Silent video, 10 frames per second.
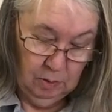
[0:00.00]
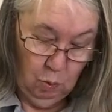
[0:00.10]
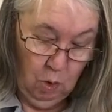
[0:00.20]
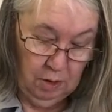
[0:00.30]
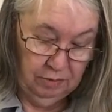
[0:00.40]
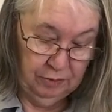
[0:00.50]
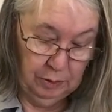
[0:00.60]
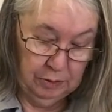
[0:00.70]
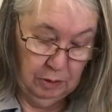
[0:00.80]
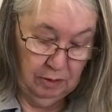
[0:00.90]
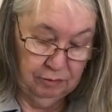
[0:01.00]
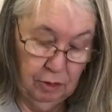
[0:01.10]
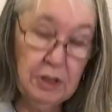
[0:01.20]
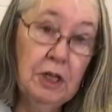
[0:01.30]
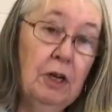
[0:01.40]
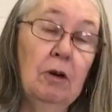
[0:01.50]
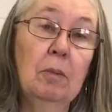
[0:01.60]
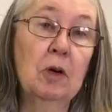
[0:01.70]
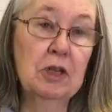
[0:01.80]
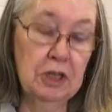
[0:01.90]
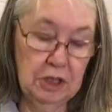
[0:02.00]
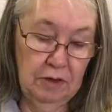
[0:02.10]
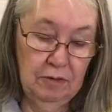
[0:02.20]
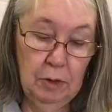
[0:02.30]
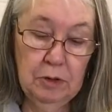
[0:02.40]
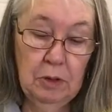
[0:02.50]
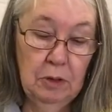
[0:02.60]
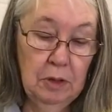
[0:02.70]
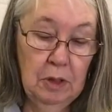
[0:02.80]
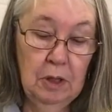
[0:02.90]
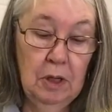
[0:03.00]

water filter, a Frontier emergency filter.